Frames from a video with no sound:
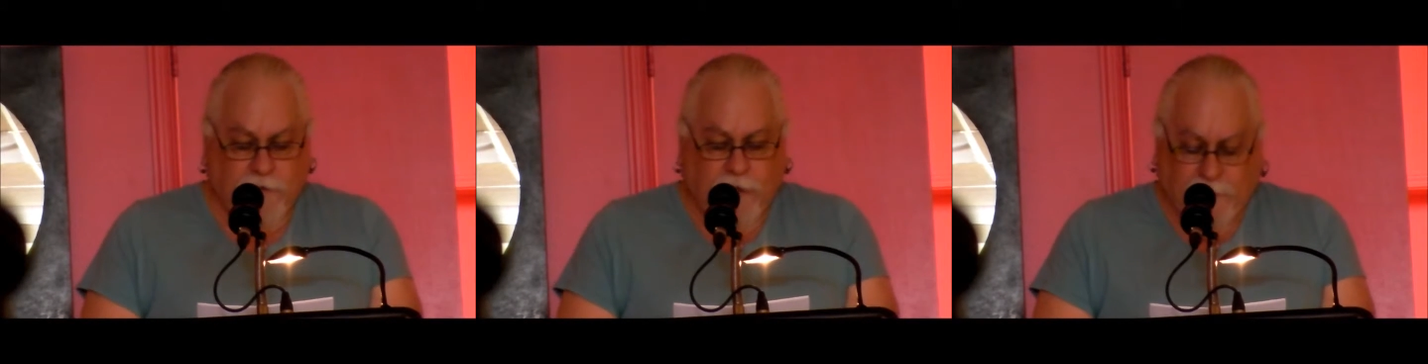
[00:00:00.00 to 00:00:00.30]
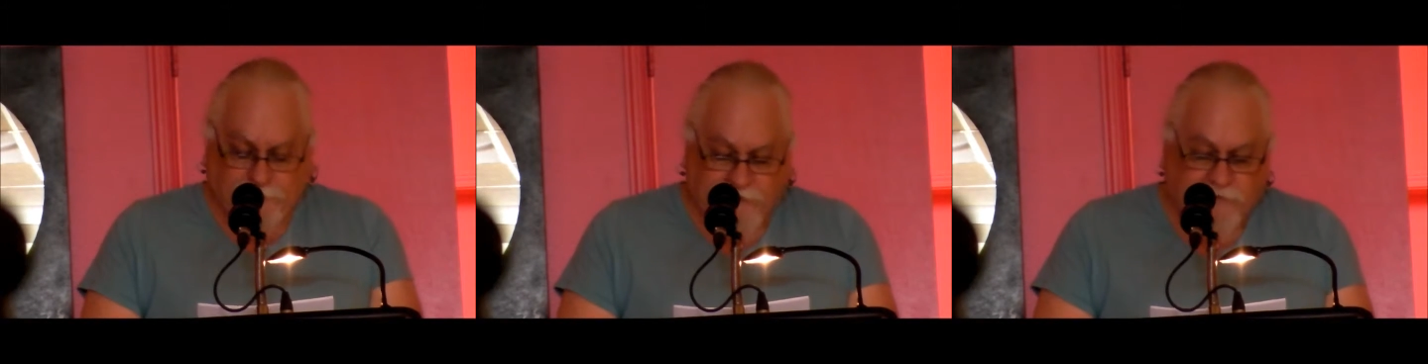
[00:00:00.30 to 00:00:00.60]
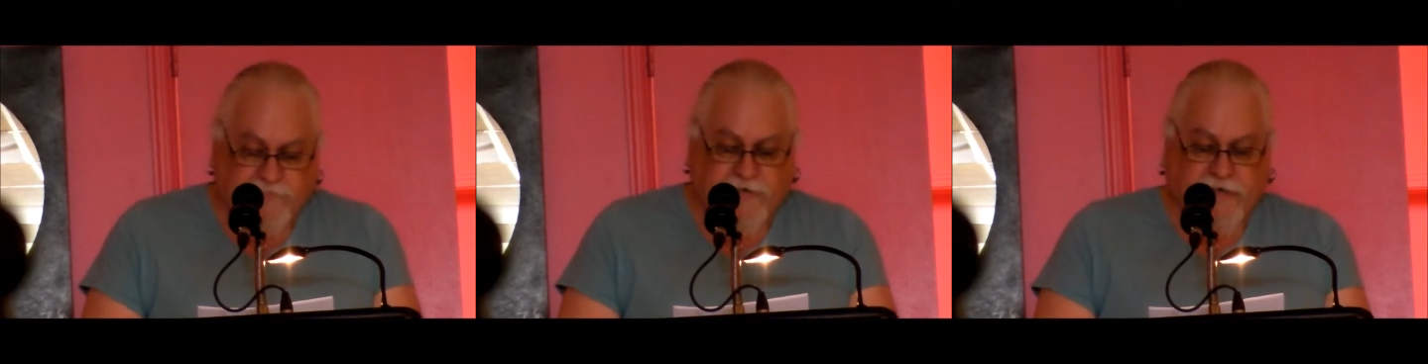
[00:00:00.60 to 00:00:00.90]
I think
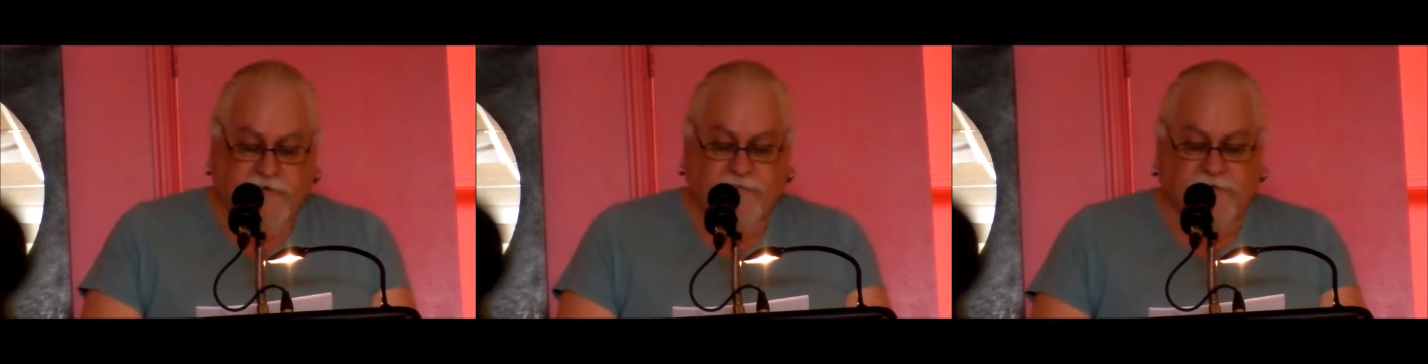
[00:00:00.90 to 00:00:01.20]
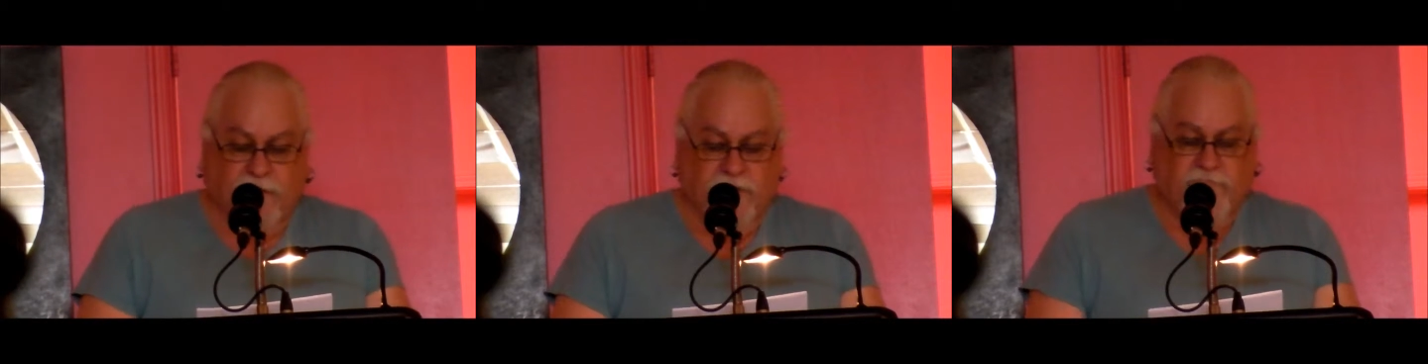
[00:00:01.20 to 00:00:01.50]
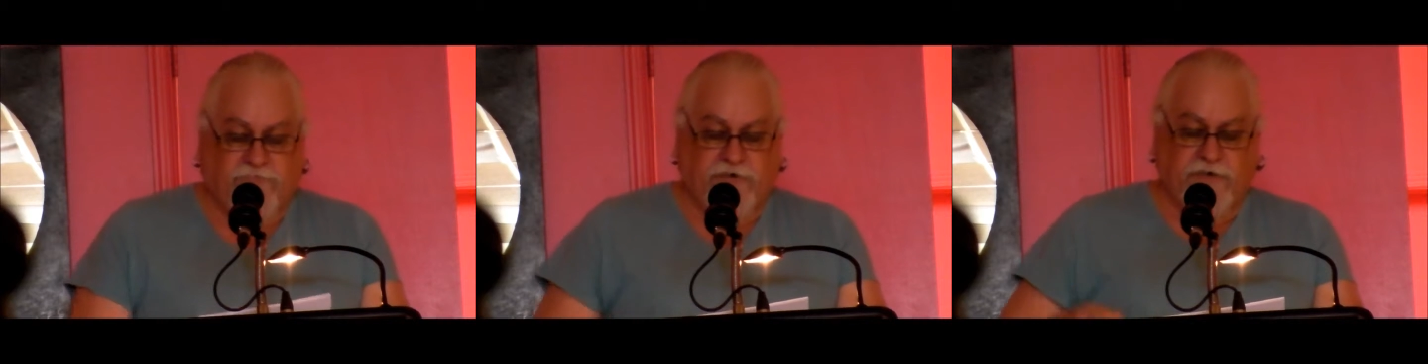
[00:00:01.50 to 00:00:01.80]
of David on the
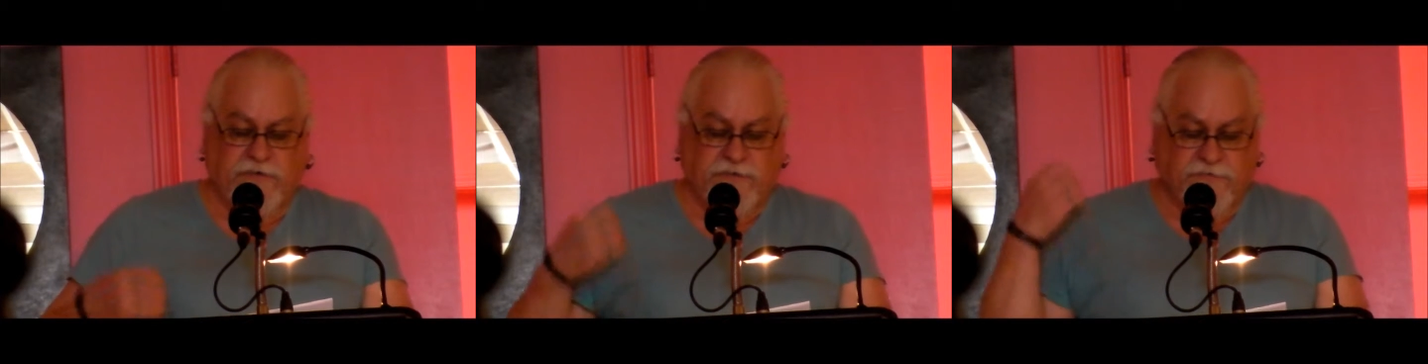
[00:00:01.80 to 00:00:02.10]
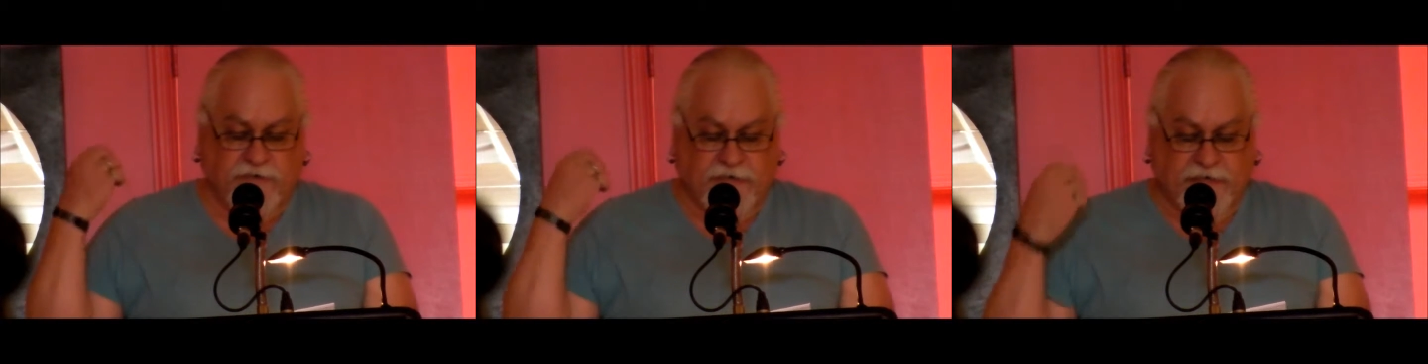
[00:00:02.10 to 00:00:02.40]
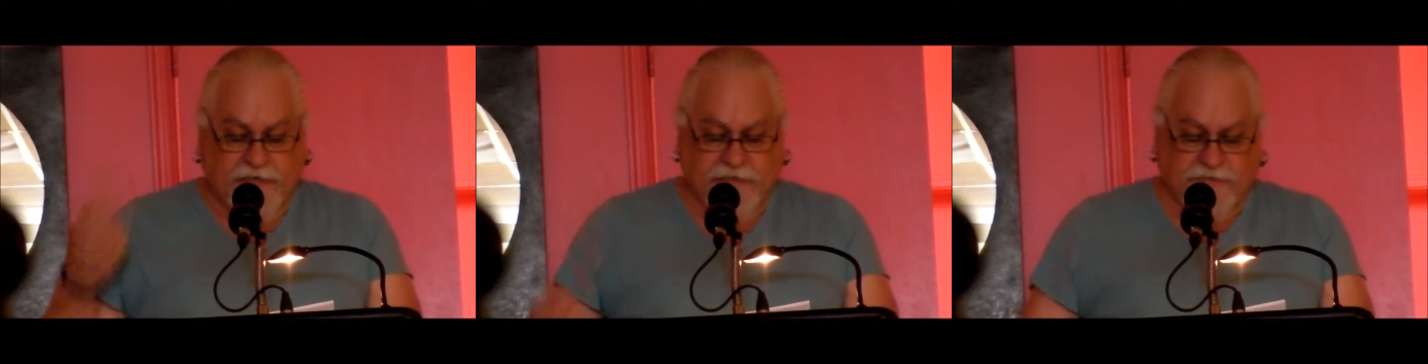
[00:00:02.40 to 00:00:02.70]
verge of a
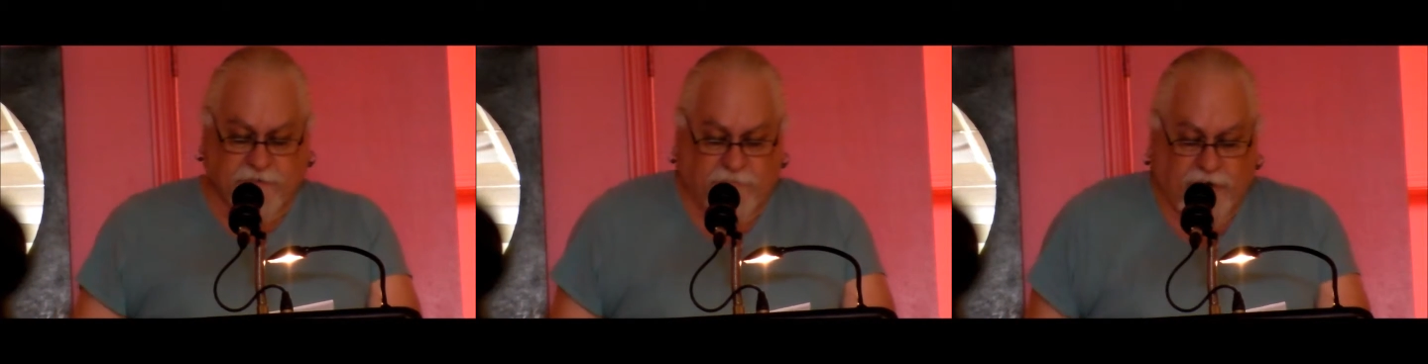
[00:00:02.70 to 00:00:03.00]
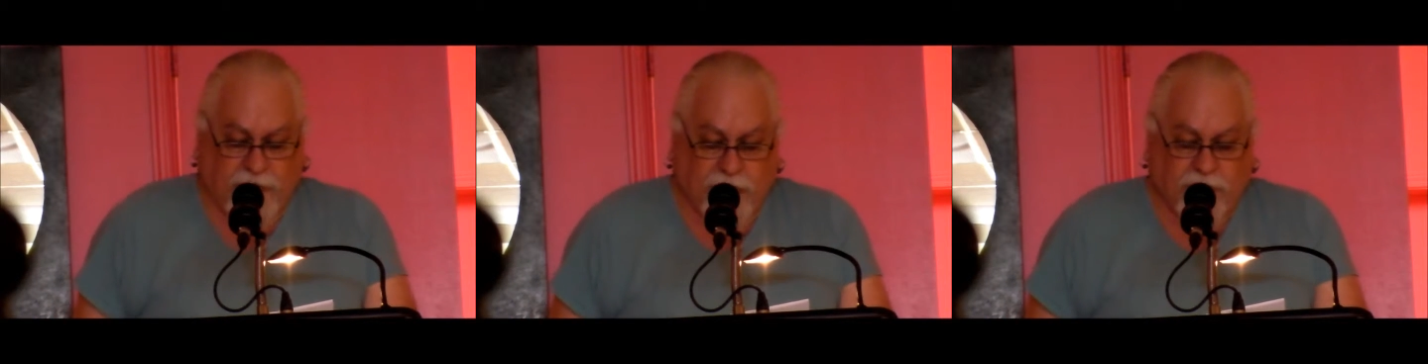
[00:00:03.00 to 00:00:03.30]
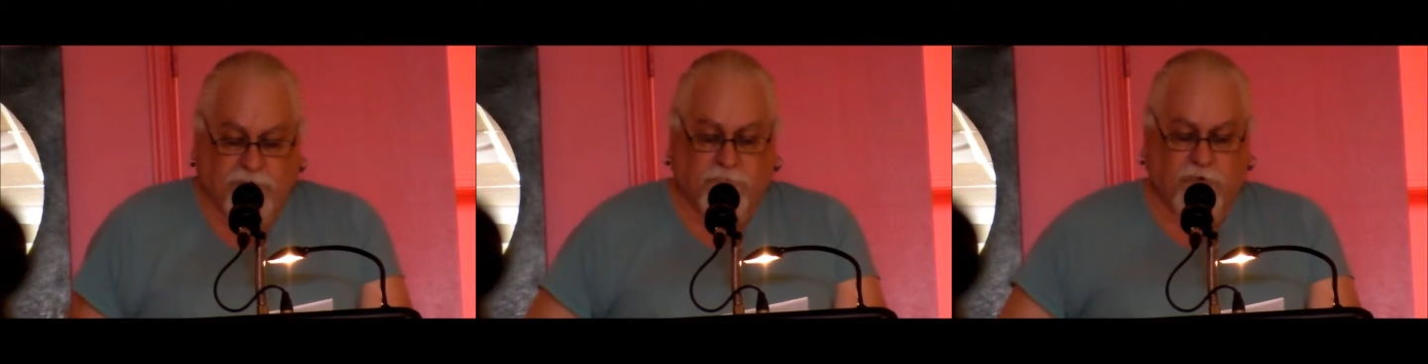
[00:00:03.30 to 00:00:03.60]
ledge a mile
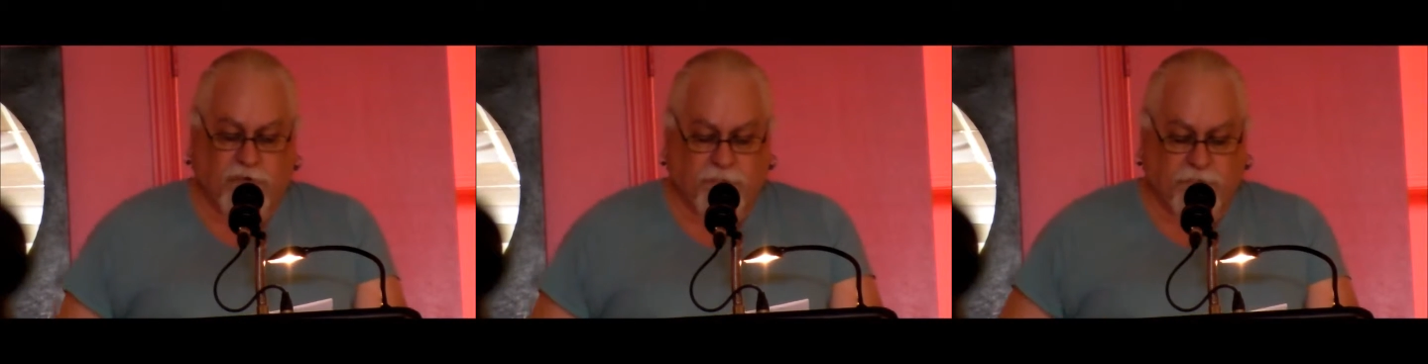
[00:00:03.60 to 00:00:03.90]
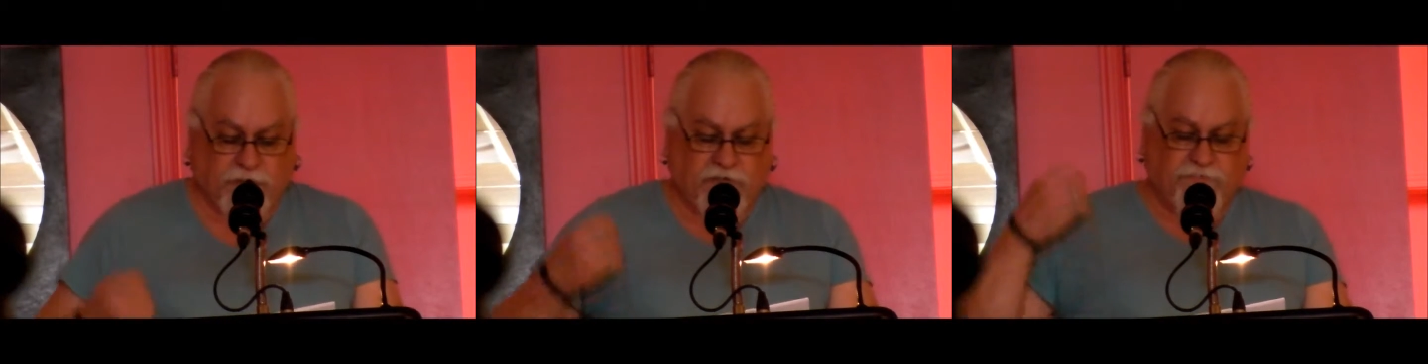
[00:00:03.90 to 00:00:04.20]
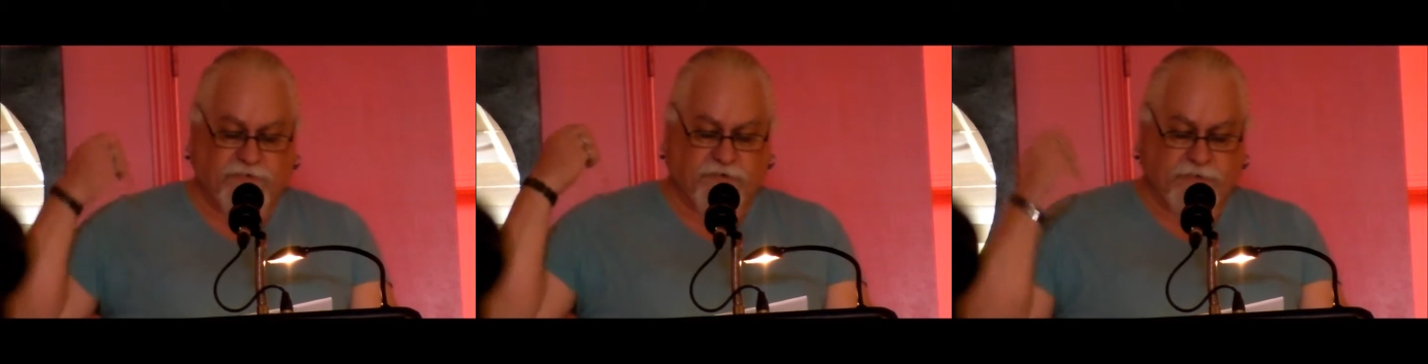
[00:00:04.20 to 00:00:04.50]
or more
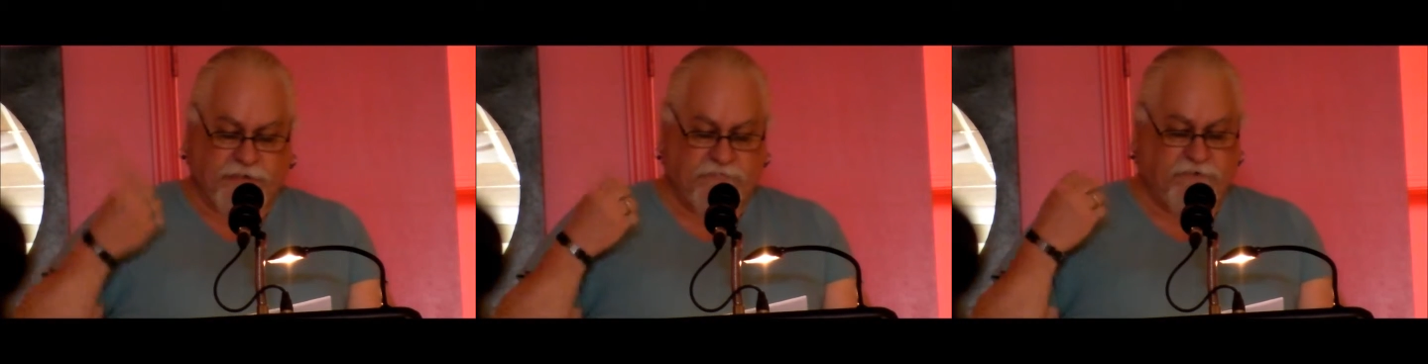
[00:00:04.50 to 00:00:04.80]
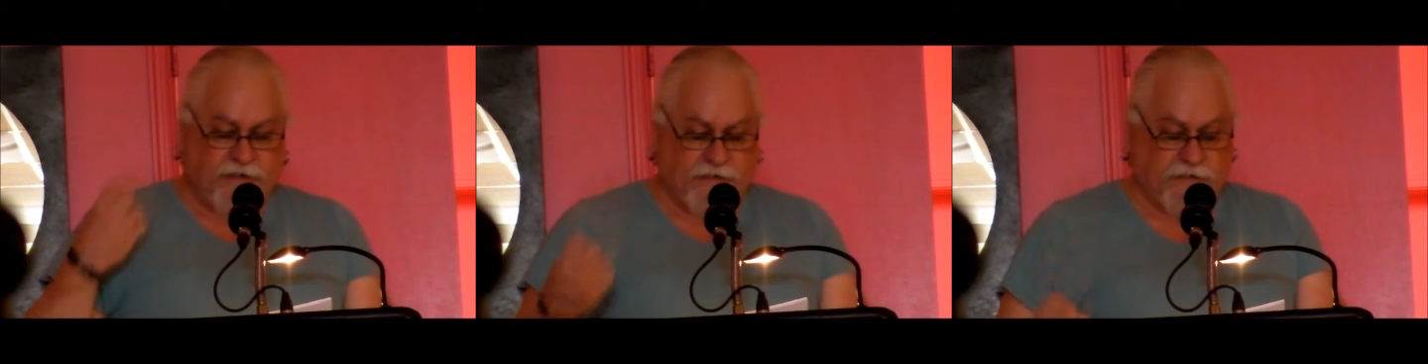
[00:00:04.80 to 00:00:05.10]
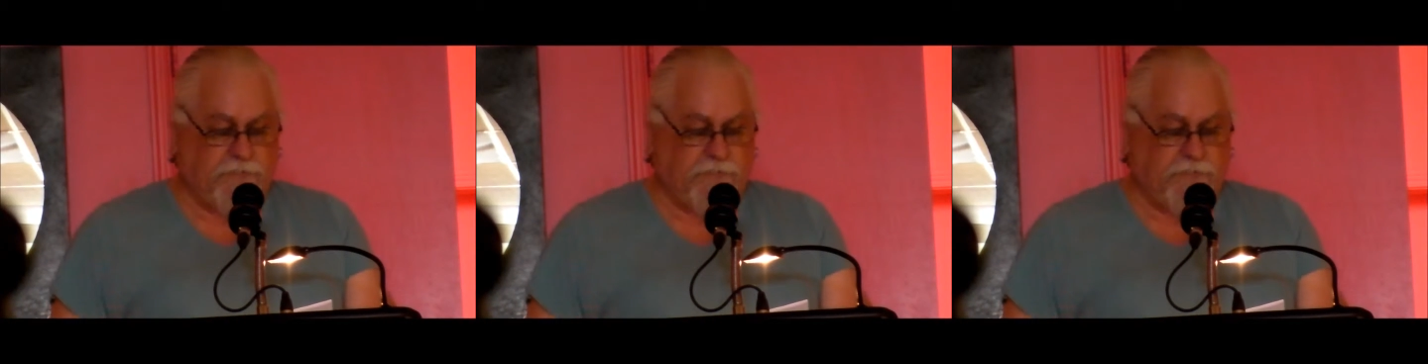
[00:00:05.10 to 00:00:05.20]
above the green valley